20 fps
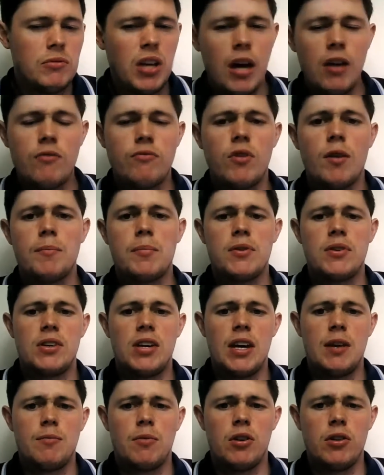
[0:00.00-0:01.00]
dead rubber
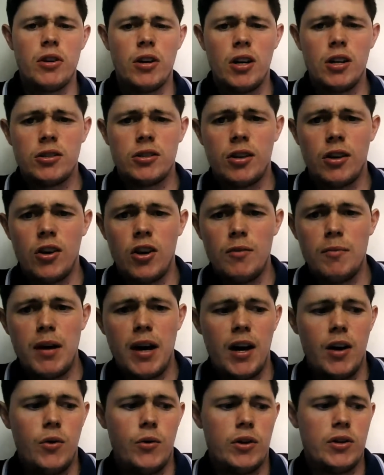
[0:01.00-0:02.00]
game or not, Tom,
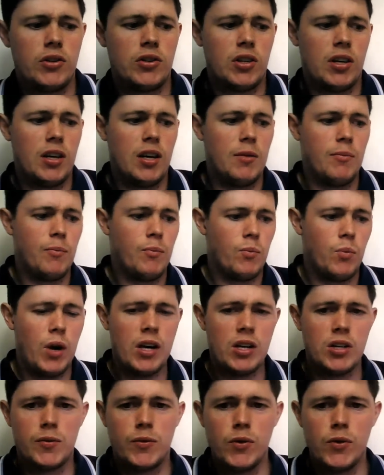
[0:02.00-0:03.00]
how has
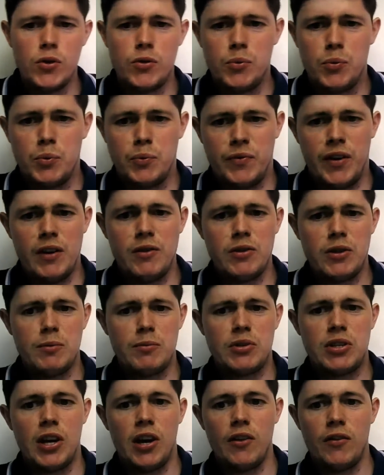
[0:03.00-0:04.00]
Westwood found
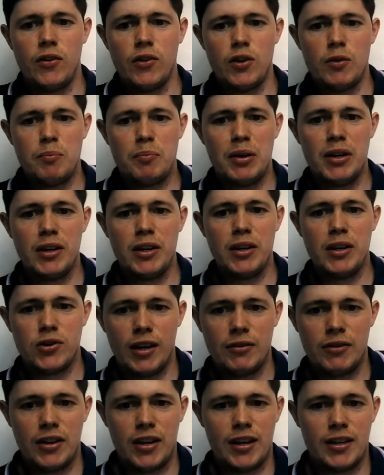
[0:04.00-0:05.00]
himself on the pitch
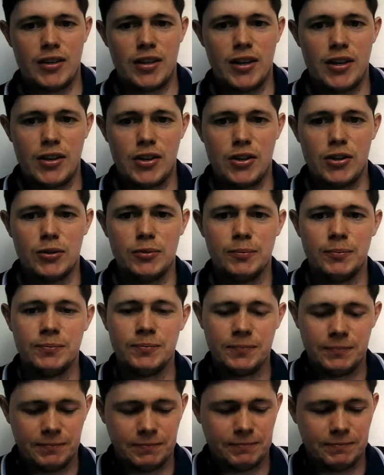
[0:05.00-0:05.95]
after that tackle?